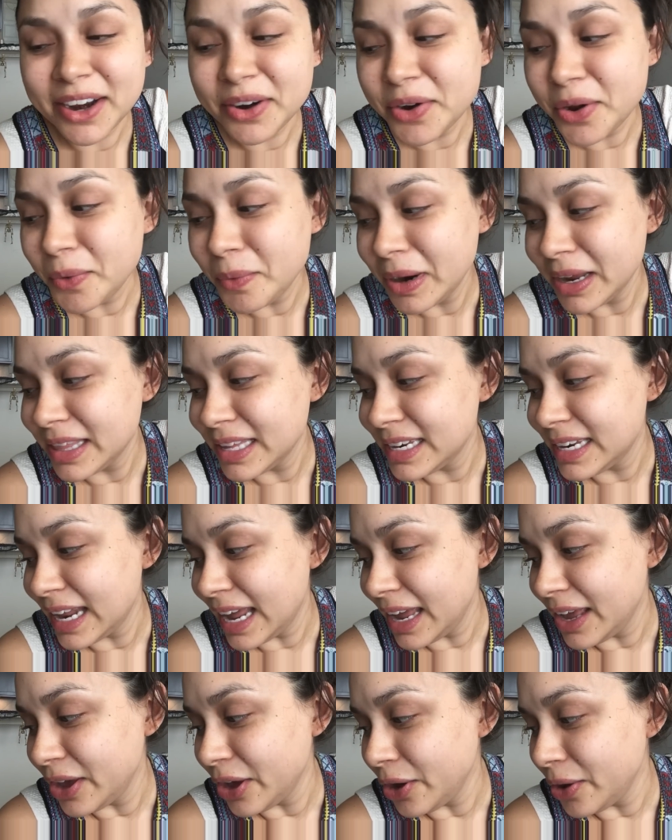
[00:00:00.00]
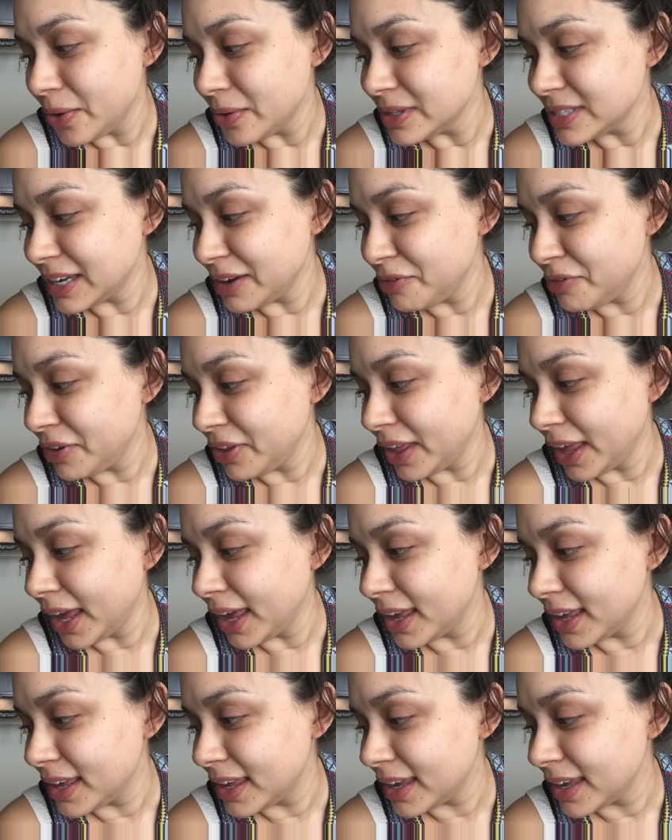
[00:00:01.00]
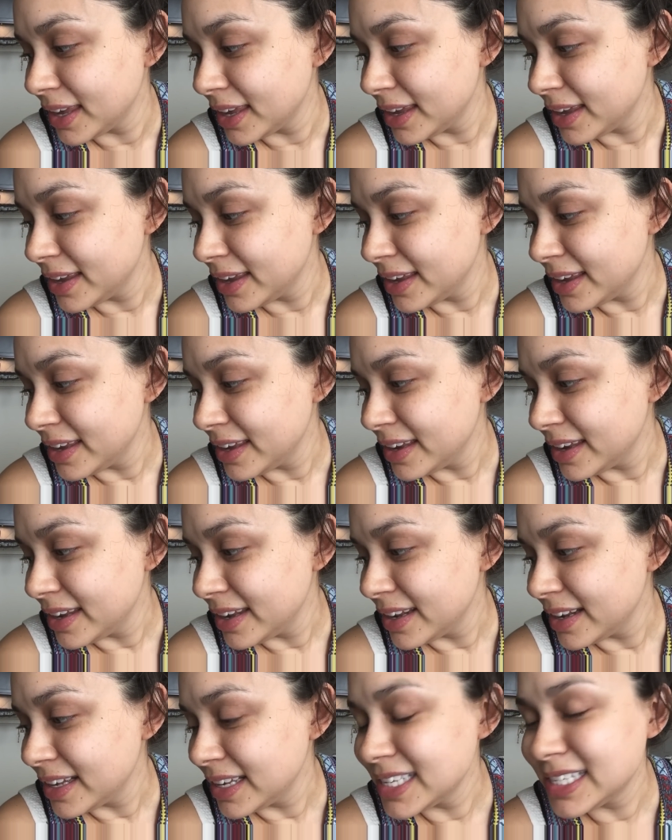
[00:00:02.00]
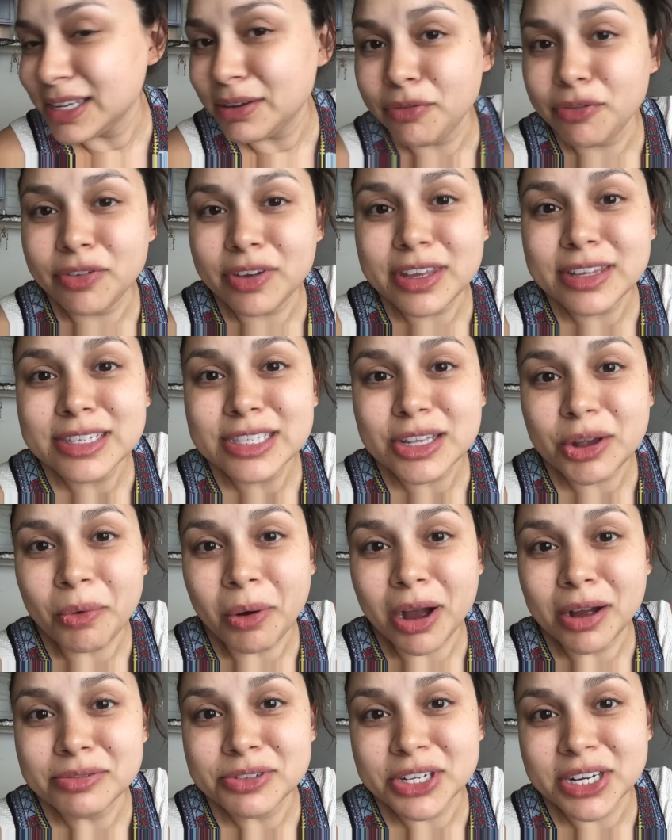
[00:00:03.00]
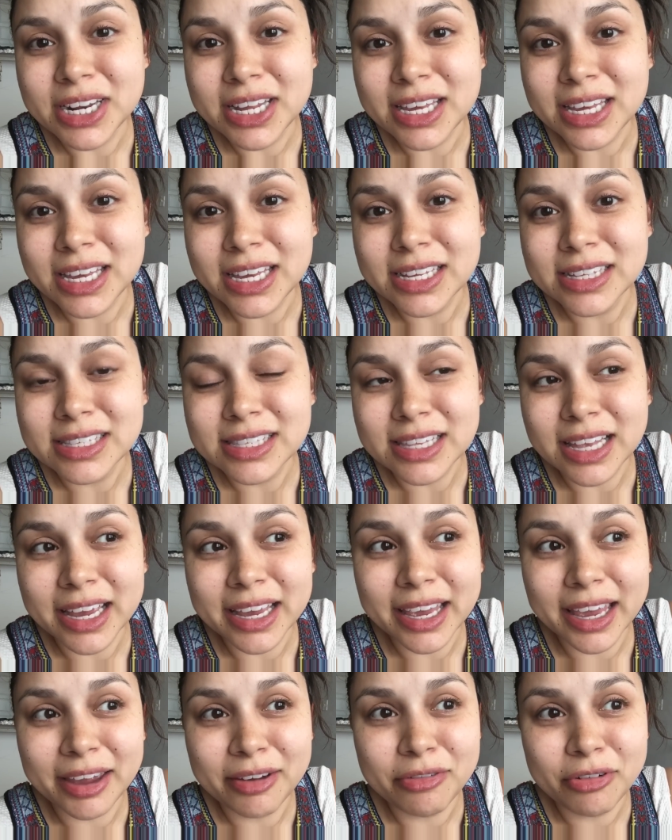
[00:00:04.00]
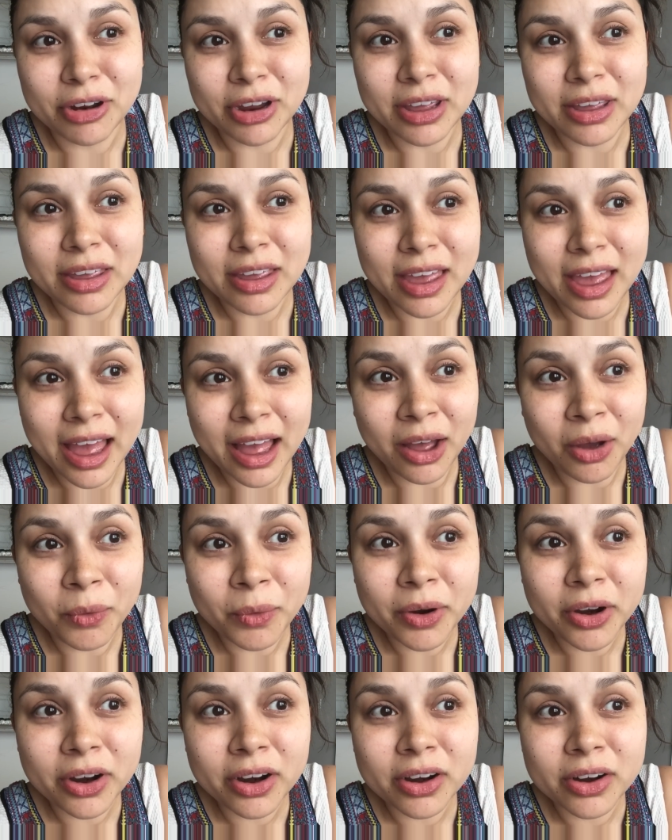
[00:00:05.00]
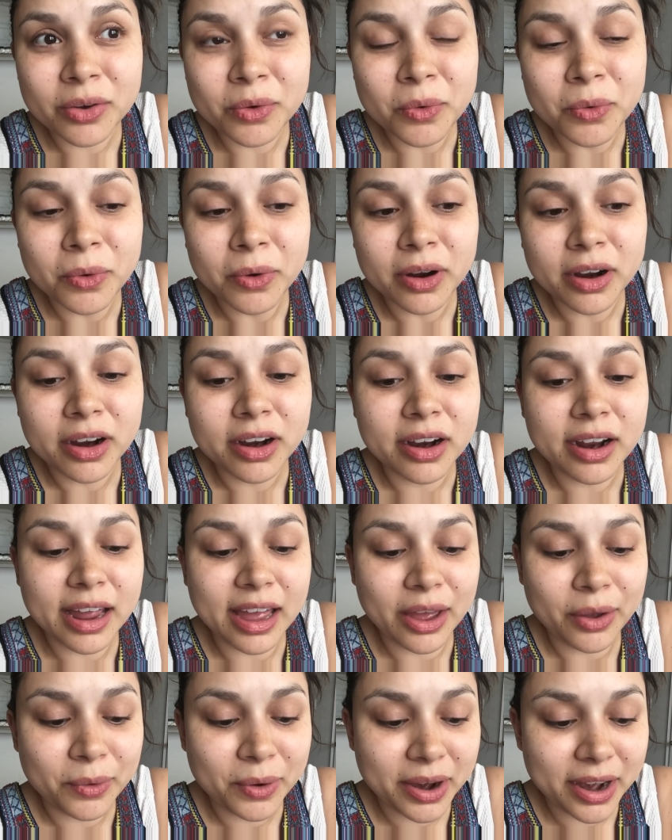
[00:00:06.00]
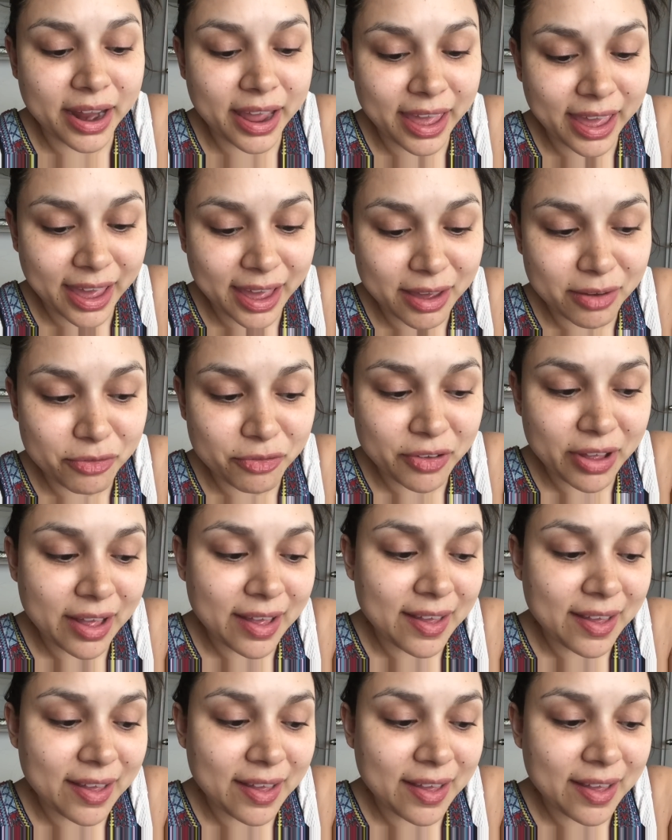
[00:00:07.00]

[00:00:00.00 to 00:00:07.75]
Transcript: I don't know where the day goes. I feel like because he feeds so often, he eats like every hour or hour and a half,